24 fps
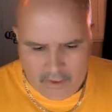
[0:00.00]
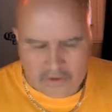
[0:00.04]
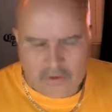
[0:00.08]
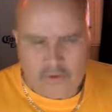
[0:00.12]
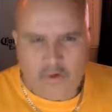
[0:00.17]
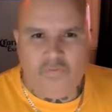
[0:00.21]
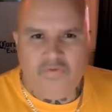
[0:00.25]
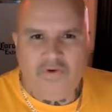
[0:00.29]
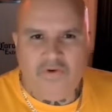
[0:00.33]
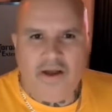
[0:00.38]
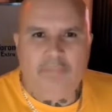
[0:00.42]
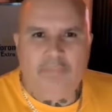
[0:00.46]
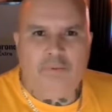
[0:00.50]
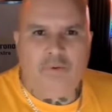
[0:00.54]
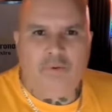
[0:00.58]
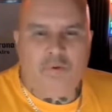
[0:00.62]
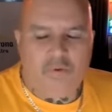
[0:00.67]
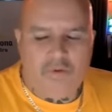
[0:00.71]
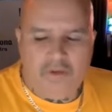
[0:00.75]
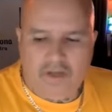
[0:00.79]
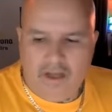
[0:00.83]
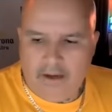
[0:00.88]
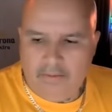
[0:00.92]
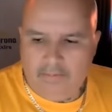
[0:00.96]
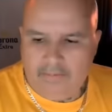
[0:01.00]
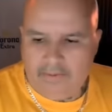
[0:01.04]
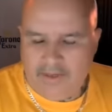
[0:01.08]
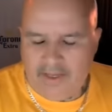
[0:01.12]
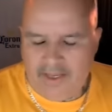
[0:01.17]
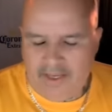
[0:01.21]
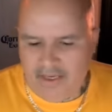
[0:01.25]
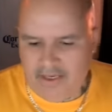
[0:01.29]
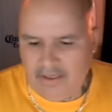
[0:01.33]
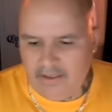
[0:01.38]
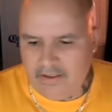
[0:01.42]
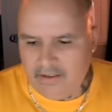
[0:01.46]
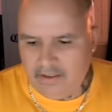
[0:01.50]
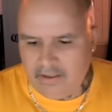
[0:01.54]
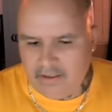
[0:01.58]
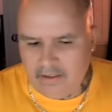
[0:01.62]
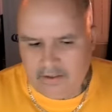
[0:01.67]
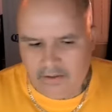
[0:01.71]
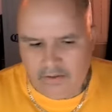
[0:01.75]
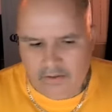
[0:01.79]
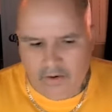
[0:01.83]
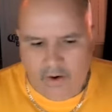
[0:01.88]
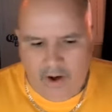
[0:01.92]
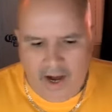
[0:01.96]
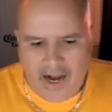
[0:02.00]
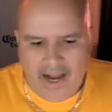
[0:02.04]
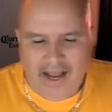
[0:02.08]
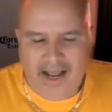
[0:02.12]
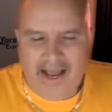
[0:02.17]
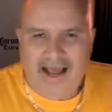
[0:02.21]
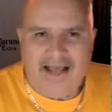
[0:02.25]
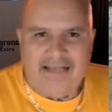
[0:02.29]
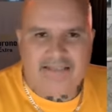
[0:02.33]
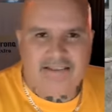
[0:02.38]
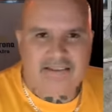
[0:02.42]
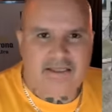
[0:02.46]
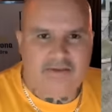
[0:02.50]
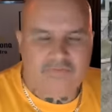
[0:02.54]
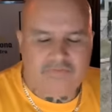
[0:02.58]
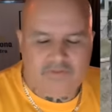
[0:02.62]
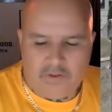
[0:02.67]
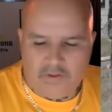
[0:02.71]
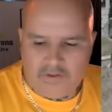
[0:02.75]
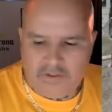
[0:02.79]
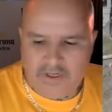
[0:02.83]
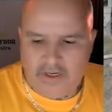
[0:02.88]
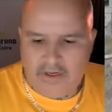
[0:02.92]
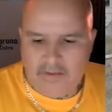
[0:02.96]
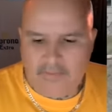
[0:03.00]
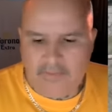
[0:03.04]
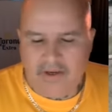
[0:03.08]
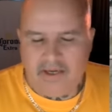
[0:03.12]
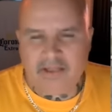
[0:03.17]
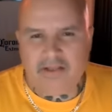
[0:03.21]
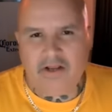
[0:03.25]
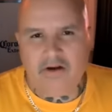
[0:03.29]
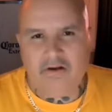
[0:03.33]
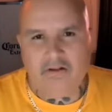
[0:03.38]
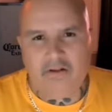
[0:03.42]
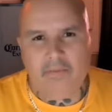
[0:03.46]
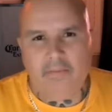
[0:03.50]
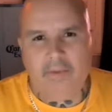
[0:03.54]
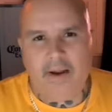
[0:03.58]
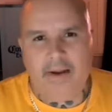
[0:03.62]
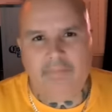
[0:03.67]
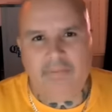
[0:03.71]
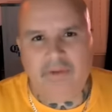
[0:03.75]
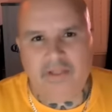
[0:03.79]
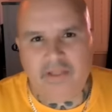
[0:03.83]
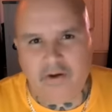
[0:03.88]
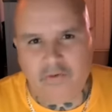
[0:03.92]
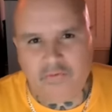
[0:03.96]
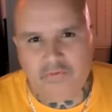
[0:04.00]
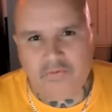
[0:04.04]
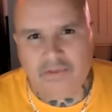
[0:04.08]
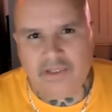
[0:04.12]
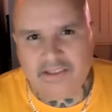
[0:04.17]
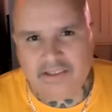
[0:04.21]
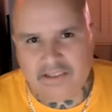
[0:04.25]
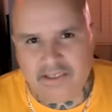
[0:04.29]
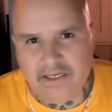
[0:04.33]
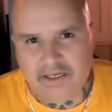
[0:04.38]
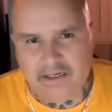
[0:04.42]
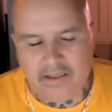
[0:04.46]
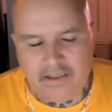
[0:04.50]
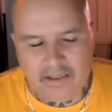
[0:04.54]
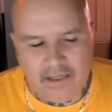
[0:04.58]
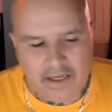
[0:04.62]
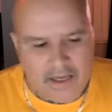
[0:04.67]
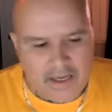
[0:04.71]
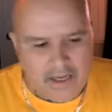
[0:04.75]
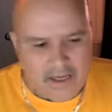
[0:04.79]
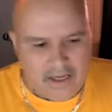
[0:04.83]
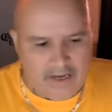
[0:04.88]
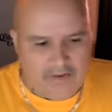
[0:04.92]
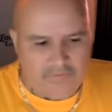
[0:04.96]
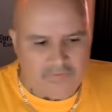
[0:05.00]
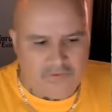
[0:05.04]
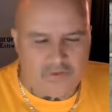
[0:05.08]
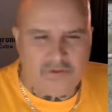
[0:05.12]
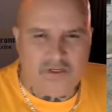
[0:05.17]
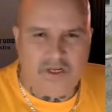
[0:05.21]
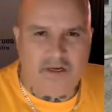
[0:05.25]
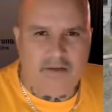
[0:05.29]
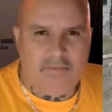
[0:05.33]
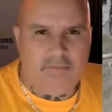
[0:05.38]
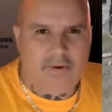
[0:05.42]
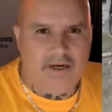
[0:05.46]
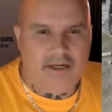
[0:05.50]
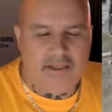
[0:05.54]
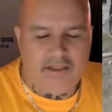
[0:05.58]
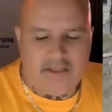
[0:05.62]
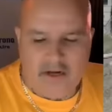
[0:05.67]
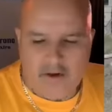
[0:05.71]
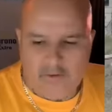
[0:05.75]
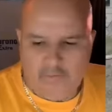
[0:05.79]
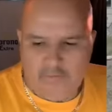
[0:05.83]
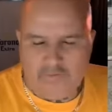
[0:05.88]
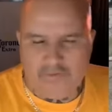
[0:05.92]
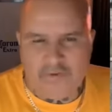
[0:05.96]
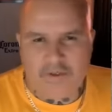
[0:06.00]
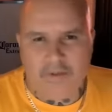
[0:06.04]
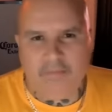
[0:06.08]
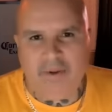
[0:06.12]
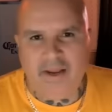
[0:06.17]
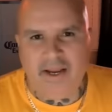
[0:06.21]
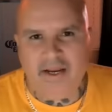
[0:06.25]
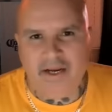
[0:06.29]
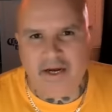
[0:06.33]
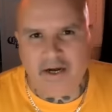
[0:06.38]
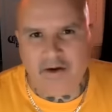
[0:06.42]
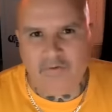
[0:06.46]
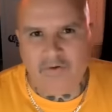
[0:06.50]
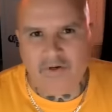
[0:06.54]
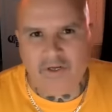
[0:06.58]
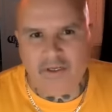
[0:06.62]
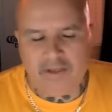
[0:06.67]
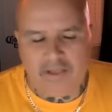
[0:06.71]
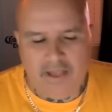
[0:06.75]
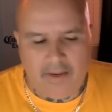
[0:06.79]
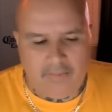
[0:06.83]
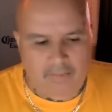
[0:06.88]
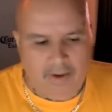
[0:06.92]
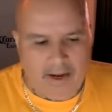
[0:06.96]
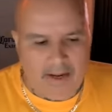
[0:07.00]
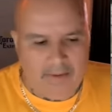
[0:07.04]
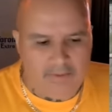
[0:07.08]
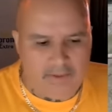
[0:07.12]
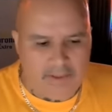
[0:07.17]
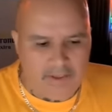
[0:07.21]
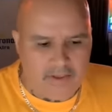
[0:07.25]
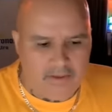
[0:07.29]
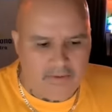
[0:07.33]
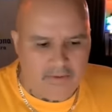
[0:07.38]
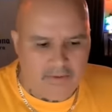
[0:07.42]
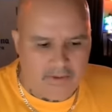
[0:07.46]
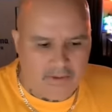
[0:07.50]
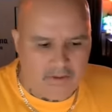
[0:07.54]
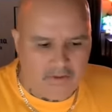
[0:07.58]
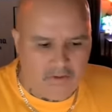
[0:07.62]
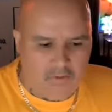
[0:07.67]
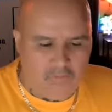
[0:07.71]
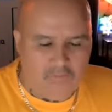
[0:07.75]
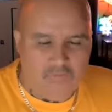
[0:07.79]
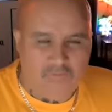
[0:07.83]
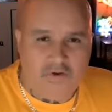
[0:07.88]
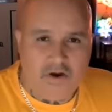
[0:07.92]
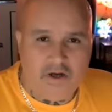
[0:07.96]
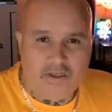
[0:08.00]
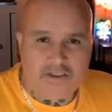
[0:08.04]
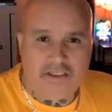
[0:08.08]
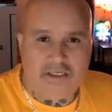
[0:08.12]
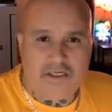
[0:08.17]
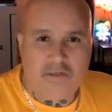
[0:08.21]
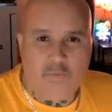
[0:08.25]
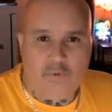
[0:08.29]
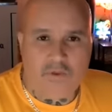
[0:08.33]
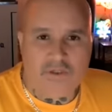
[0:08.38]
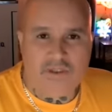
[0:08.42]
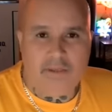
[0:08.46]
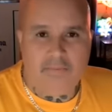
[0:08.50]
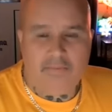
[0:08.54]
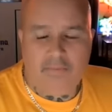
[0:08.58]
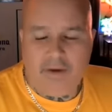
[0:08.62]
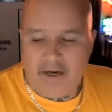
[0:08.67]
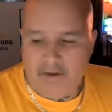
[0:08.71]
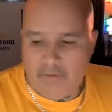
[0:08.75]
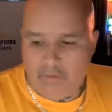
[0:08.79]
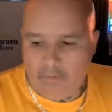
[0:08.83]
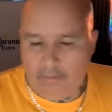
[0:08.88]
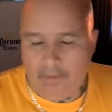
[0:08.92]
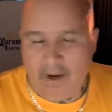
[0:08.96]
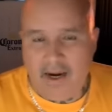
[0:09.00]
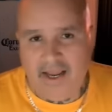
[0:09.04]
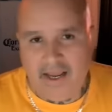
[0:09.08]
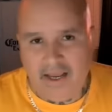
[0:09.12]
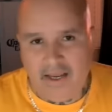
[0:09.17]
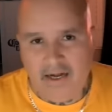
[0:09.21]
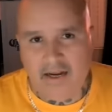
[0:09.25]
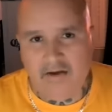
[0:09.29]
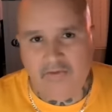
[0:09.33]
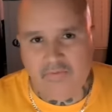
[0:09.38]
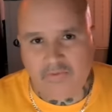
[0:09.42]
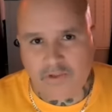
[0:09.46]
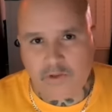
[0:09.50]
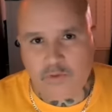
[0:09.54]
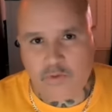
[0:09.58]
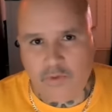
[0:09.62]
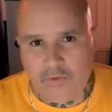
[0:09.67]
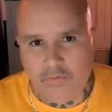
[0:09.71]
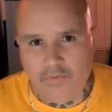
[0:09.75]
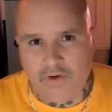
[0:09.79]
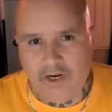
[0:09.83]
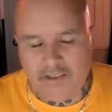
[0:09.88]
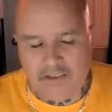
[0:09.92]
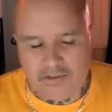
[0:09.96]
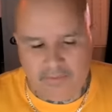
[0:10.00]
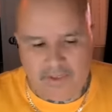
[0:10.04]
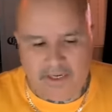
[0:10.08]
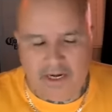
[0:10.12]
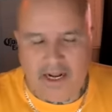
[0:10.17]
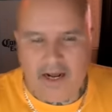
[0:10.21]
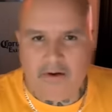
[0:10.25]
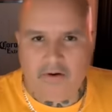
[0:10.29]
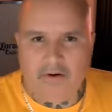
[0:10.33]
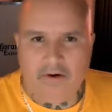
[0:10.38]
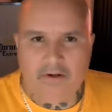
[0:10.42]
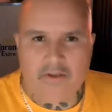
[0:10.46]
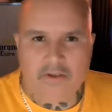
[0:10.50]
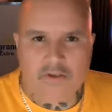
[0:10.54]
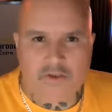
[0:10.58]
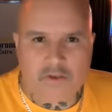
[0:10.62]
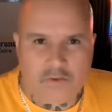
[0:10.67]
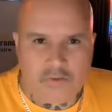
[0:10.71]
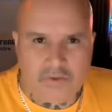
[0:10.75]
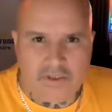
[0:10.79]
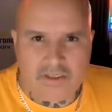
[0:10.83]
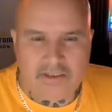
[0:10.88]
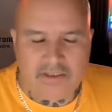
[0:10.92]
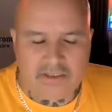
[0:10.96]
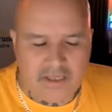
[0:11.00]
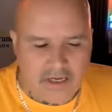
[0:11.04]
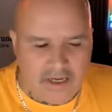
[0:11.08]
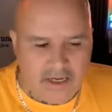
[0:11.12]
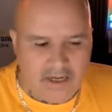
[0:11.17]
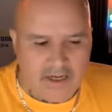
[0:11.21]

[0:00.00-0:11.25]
So if I pull up and you know I ask if there's anybody there that might be there from the city, if there's anybody there from the Bay Area that might be you know functioning within my my NF street regiment out on the streets,